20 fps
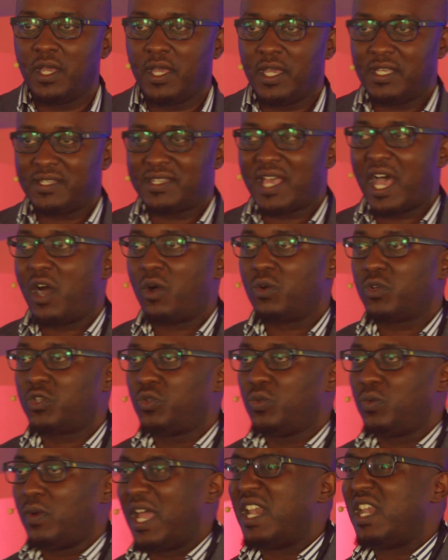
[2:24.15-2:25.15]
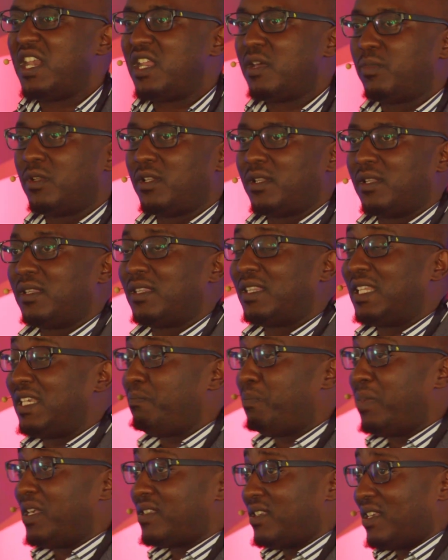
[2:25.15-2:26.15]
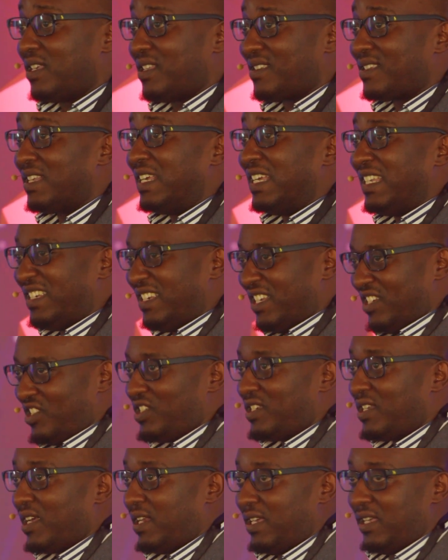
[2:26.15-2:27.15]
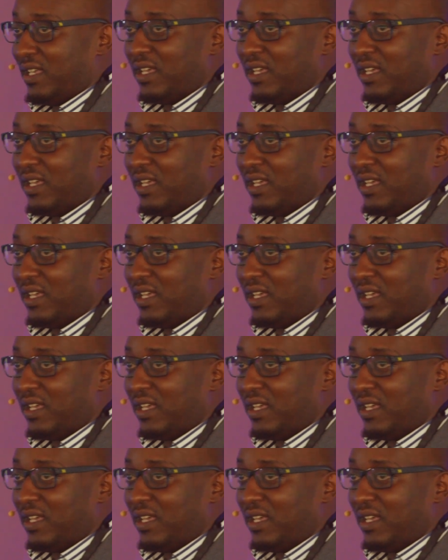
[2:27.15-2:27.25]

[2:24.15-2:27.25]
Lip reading: is how to enable the business digitally.